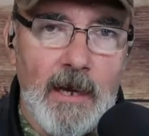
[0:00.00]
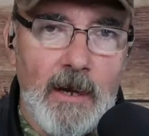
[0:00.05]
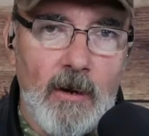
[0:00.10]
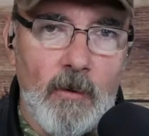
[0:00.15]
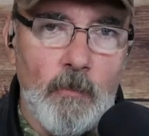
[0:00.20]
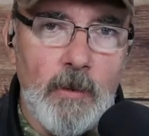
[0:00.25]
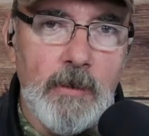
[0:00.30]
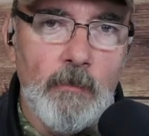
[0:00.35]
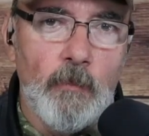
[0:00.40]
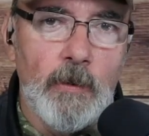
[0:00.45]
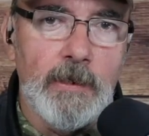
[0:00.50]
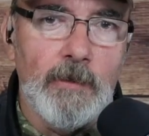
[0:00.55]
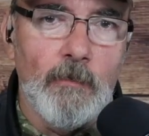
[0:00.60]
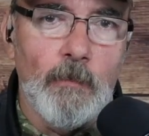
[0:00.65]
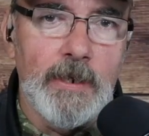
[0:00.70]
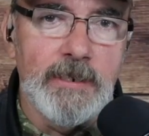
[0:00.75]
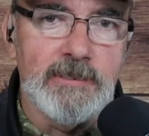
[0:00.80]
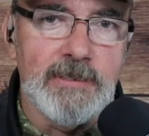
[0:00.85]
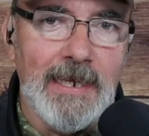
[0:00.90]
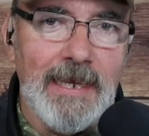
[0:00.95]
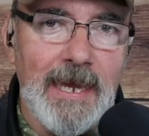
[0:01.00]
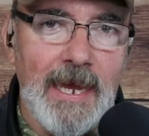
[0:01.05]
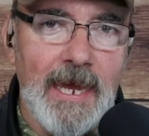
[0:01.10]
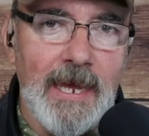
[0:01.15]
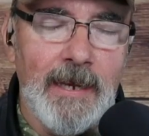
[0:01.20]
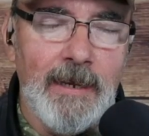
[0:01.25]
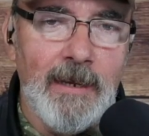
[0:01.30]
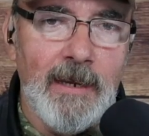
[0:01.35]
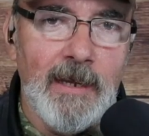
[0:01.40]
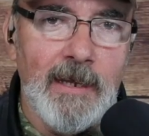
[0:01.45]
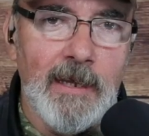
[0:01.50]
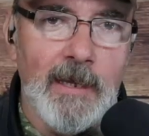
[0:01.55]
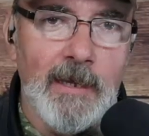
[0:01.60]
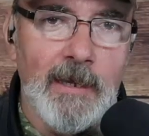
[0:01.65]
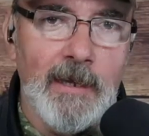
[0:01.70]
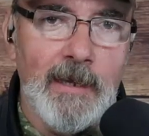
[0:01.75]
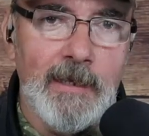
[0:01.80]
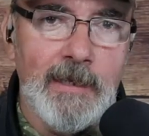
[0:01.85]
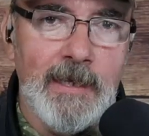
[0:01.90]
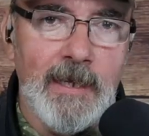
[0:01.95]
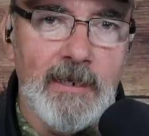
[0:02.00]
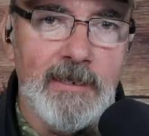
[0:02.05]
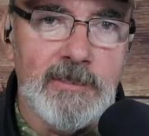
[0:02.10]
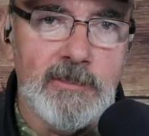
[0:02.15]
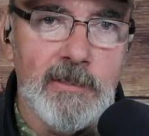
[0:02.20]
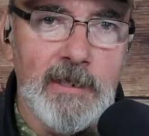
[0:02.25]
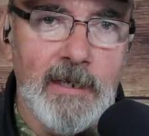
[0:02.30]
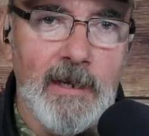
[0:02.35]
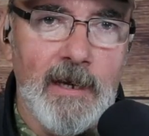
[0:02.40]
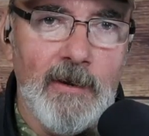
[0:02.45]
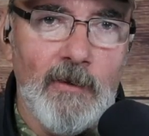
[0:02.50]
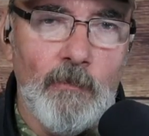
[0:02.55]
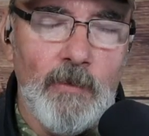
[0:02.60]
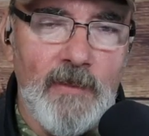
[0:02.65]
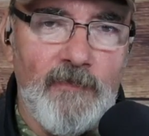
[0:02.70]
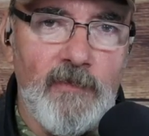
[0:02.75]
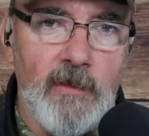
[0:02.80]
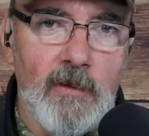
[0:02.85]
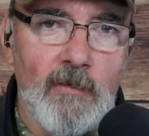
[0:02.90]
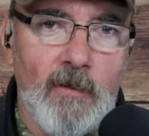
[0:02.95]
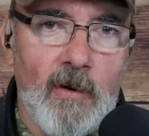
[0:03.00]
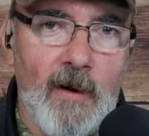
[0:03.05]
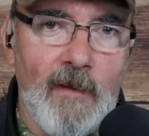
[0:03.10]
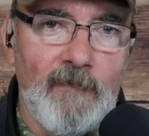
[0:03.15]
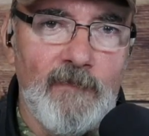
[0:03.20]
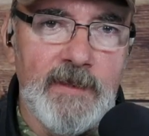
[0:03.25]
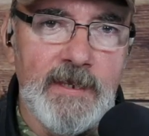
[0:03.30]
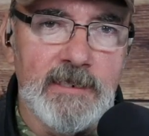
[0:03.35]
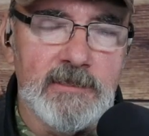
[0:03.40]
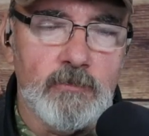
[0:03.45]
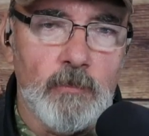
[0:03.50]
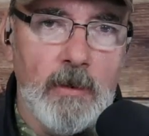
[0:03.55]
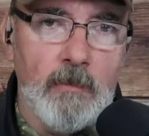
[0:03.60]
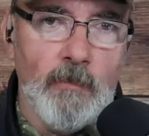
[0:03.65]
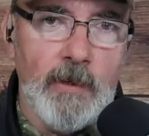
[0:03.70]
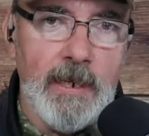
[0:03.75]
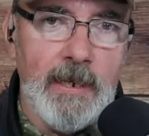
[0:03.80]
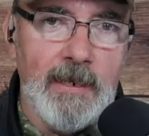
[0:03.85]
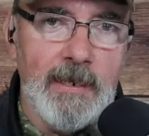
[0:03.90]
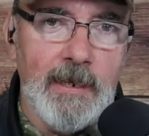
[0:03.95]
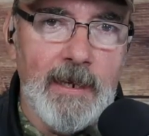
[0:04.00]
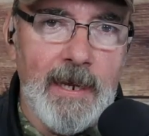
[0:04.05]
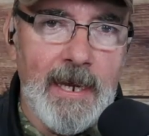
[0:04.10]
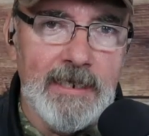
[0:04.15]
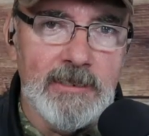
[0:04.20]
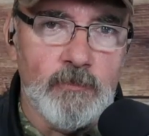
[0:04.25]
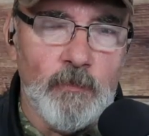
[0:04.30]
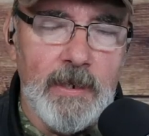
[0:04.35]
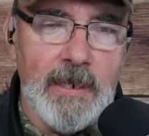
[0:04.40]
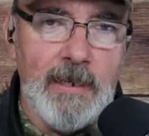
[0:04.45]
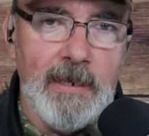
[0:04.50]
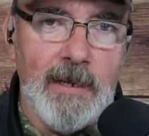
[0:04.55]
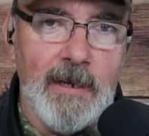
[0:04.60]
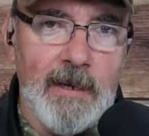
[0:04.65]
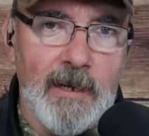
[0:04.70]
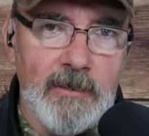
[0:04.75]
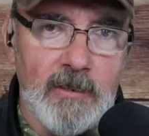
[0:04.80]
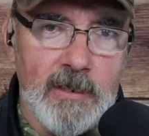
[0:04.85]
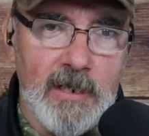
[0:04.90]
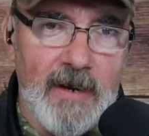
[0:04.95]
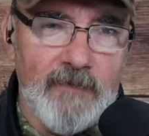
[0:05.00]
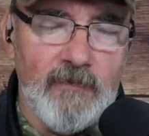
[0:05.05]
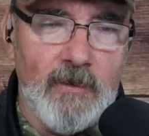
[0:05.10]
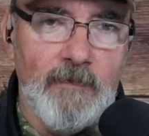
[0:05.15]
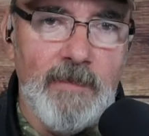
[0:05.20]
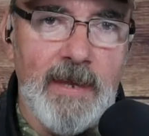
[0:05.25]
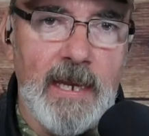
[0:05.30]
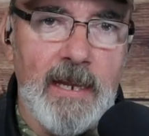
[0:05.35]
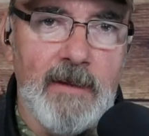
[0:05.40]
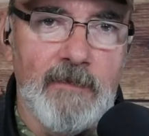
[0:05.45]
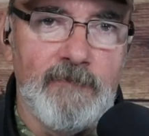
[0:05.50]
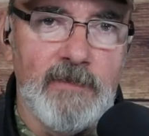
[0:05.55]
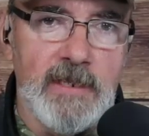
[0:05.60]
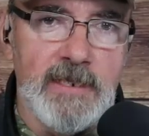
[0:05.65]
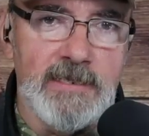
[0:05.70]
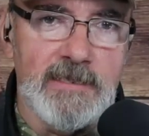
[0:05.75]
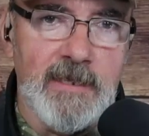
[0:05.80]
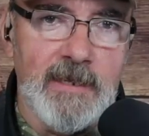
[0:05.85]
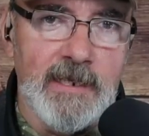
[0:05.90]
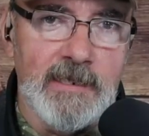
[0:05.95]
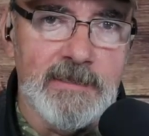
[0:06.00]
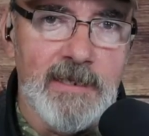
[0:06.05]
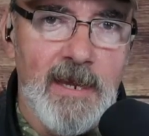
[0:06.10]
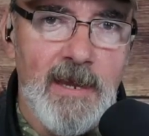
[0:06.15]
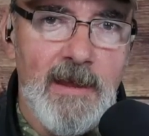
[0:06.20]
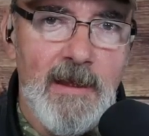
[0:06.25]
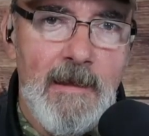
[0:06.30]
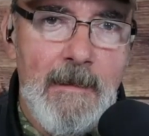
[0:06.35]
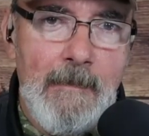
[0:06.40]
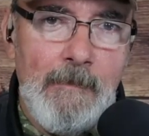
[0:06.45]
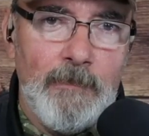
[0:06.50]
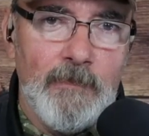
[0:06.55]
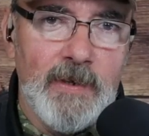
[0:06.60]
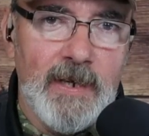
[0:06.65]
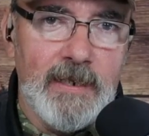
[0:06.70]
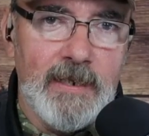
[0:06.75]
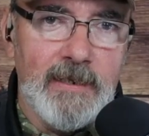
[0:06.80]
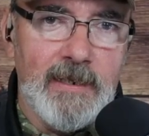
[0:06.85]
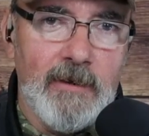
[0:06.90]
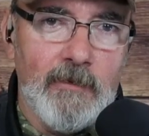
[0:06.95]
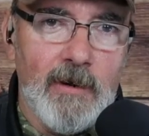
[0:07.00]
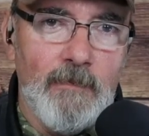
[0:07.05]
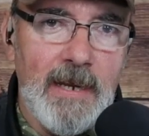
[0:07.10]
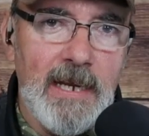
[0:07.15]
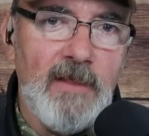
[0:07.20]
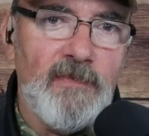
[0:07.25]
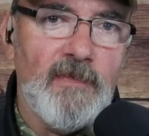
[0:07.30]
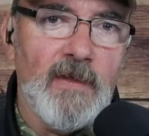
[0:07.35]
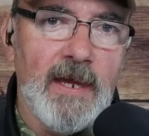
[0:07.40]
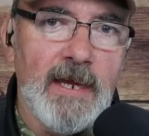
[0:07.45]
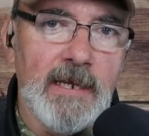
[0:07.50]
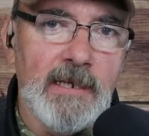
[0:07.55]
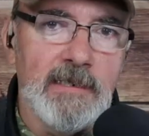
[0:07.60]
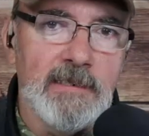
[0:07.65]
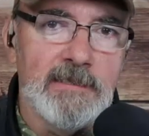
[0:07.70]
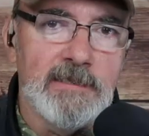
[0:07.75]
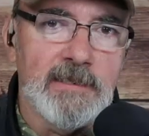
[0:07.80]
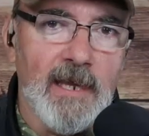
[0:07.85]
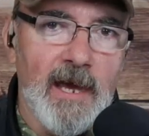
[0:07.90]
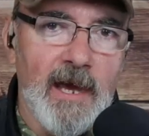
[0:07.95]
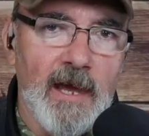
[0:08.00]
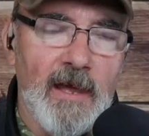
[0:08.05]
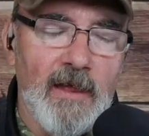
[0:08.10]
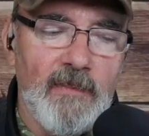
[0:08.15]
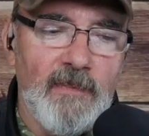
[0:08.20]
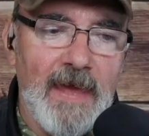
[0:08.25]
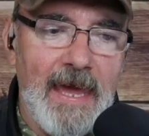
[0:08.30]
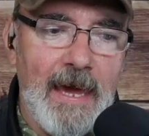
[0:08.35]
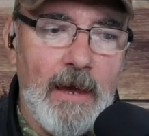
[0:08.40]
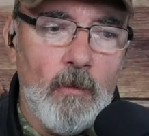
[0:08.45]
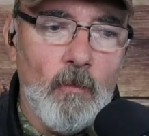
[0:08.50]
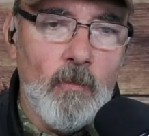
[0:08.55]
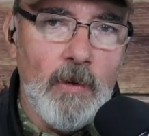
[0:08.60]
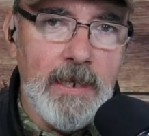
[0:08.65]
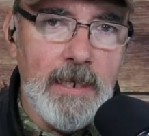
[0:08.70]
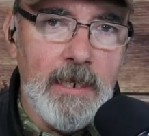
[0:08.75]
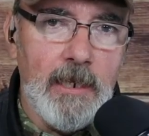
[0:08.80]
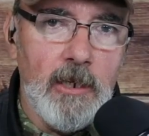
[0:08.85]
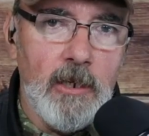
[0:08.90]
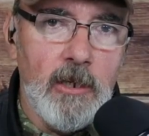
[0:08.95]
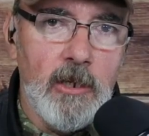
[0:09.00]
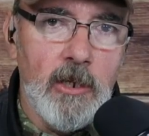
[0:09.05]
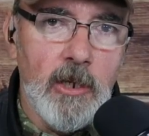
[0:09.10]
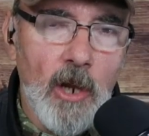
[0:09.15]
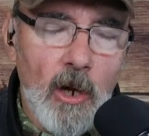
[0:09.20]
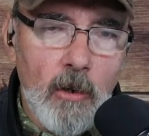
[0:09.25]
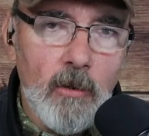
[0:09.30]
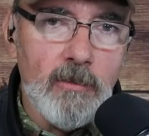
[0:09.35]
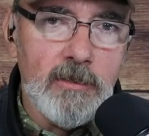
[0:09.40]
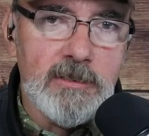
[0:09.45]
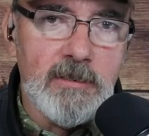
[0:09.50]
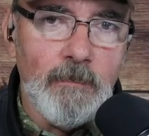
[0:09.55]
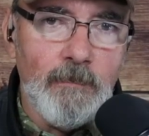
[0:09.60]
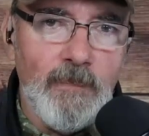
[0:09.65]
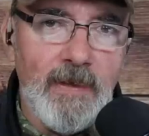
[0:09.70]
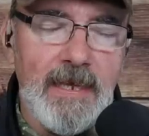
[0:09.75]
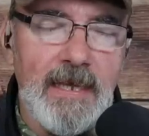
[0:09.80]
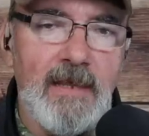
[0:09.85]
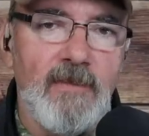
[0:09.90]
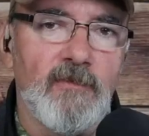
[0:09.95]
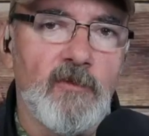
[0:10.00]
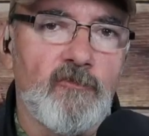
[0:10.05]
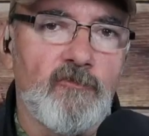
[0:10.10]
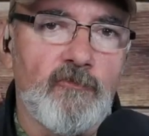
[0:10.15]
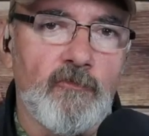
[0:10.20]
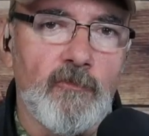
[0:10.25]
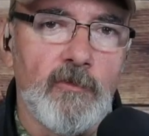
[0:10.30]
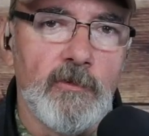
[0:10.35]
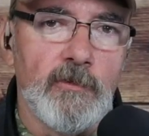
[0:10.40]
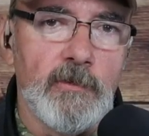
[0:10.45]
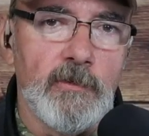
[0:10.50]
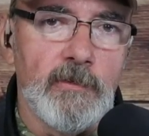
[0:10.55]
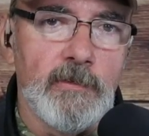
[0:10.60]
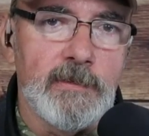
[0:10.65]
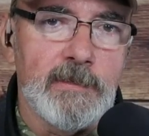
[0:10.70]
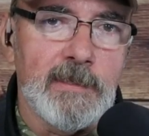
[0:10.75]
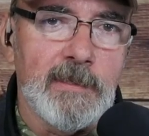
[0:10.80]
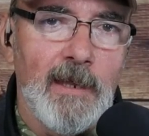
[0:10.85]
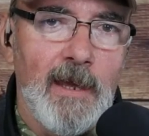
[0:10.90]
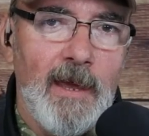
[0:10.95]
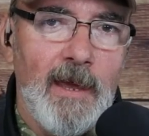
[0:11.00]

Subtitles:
We will once again get with you on this as we uncover many of these things. But there are many things that we know to be the truth,